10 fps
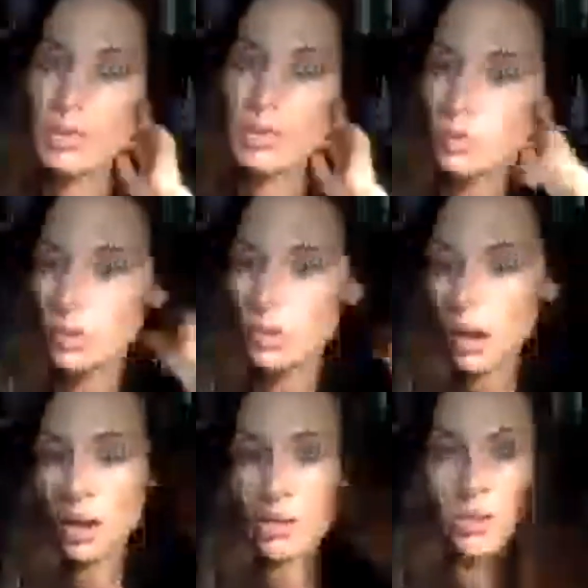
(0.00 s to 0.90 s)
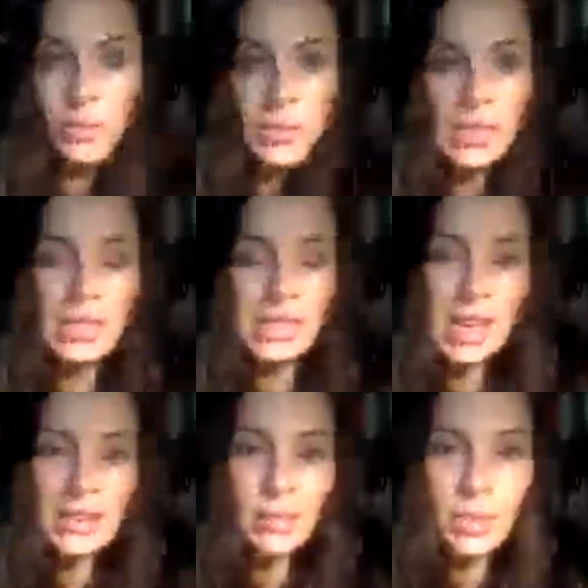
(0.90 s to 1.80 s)
this word honor means,
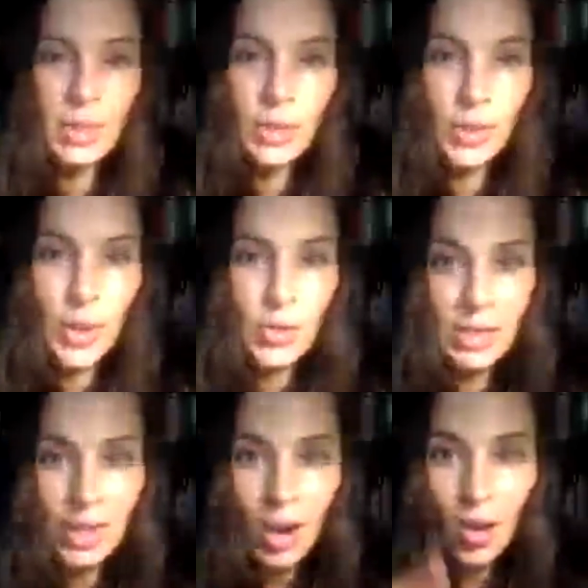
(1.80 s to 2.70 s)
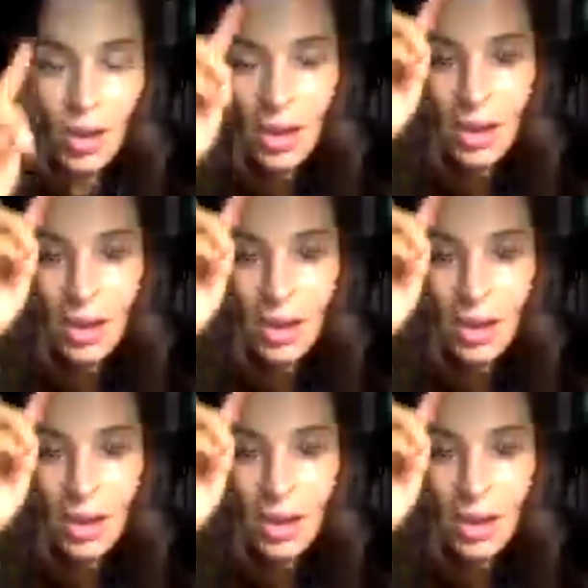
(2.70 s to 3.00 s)
and then we are going to go